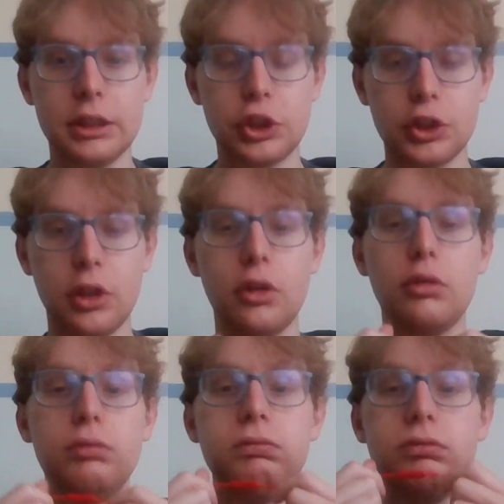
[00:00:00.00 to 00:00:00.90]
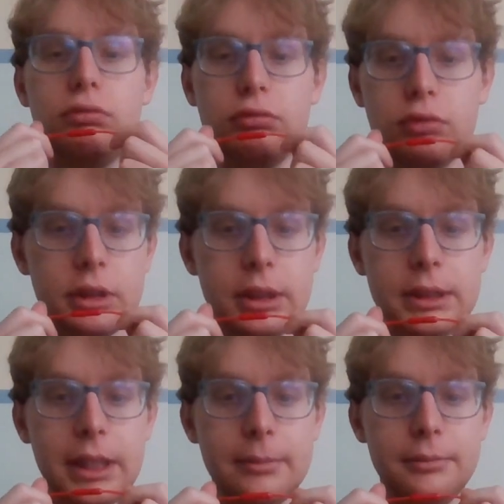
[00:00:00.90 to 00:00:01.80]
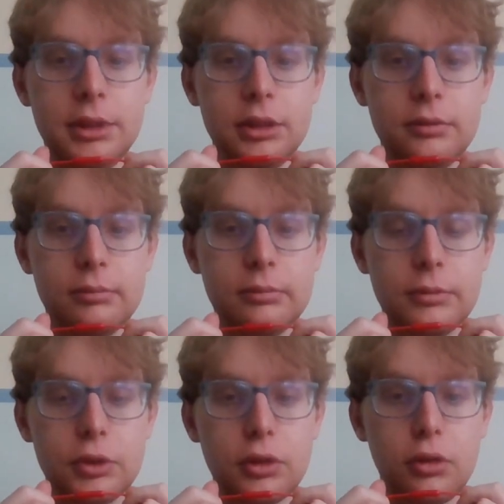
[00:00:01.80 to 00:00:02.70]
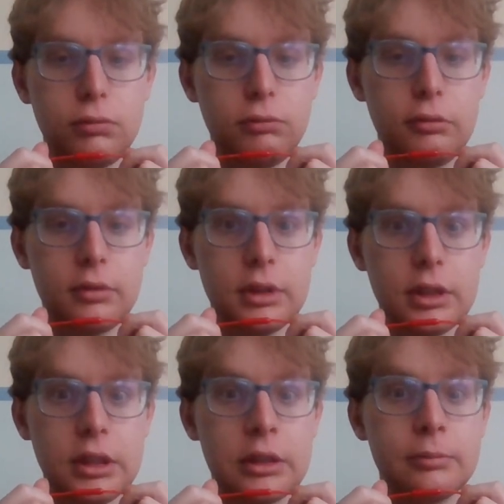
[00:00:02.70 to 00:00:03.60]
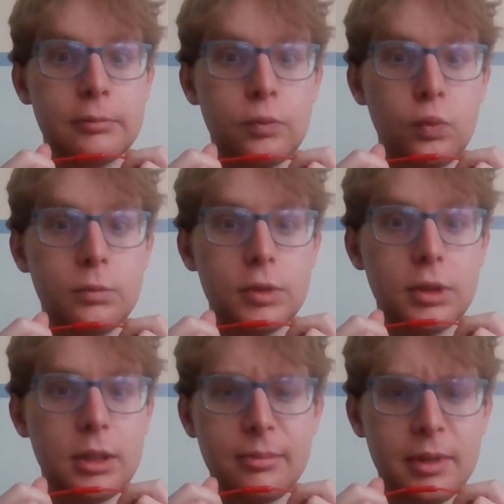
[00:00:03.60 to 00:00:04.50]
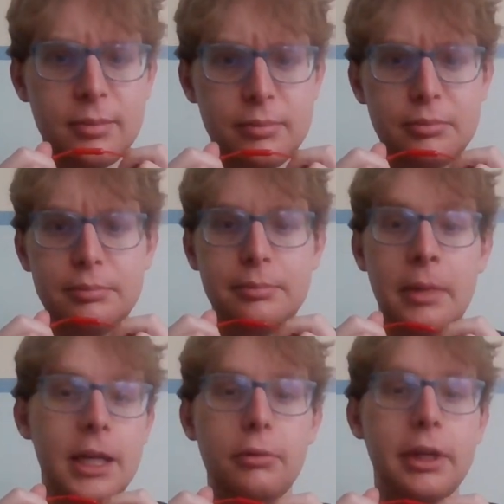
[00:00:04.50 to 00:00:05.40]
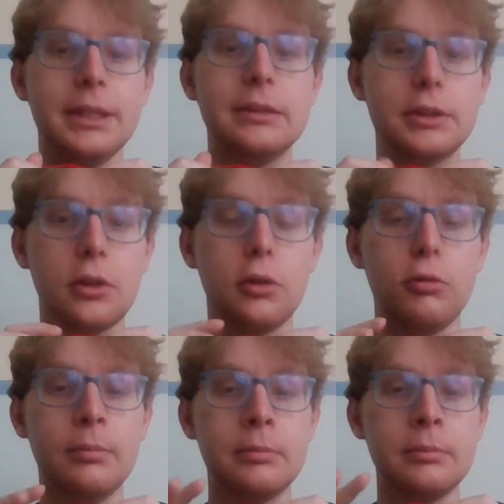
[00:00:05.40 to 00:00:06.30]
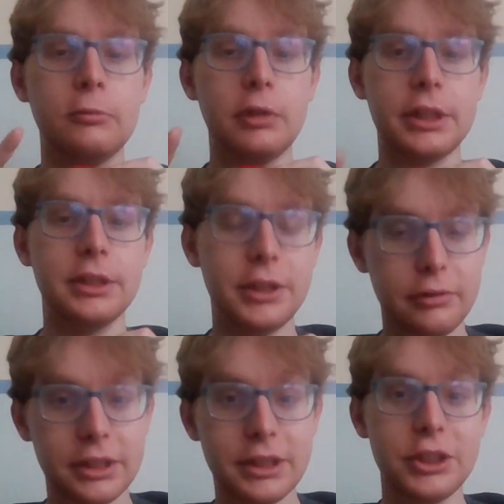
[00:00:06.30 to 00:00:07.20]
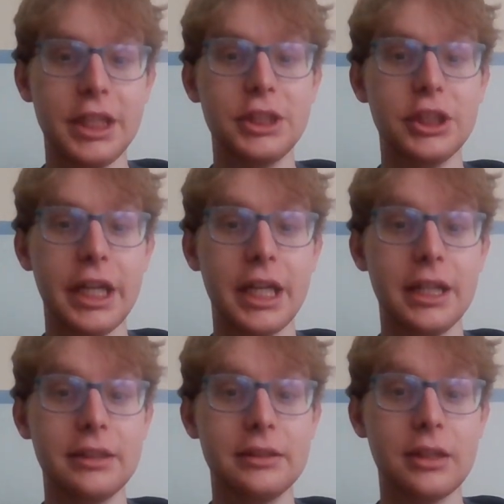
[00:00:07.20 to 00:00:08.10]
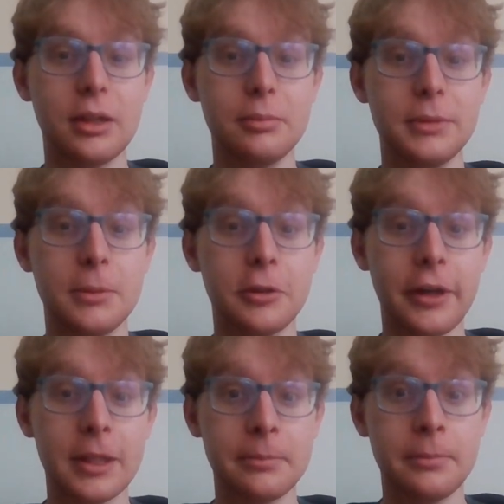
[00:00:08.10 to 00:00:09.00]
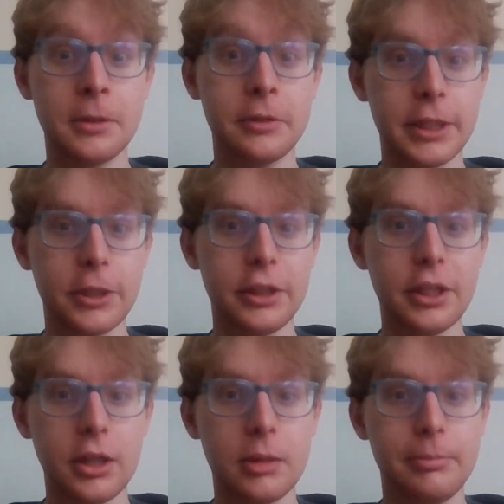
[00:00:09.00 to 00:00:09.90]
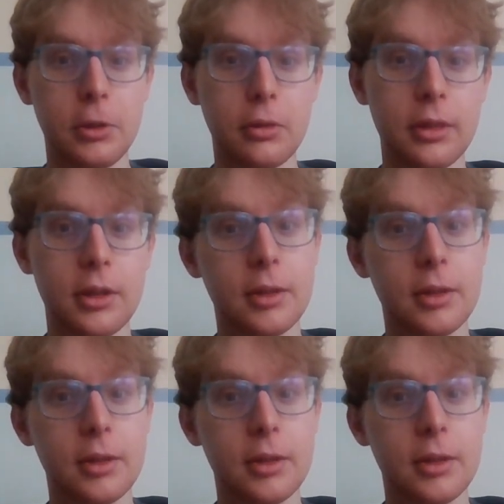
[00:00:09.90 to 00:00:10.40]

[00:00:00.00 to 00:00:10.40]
So what does that mean? So but by the way, so we're continuing to change, and Democratic Bulgaria are both